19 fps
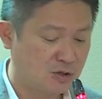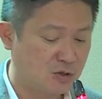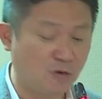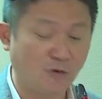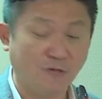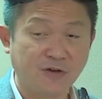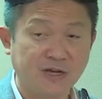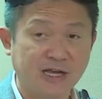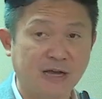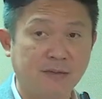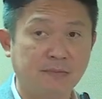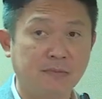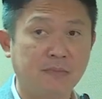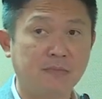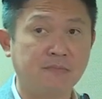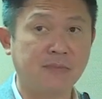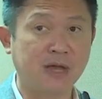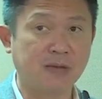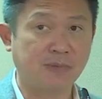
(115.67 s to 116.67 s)
to overcome
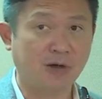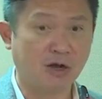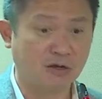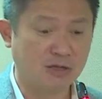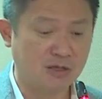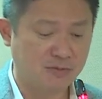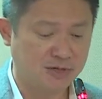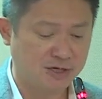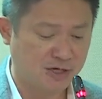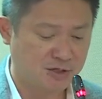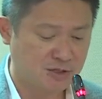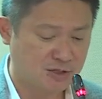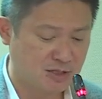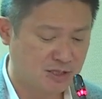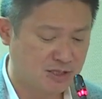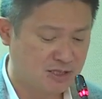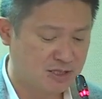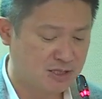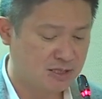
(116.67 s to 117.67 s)
manpower
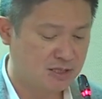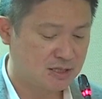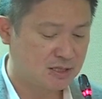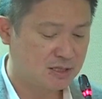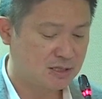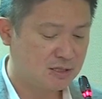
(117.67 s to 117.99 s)
limitations.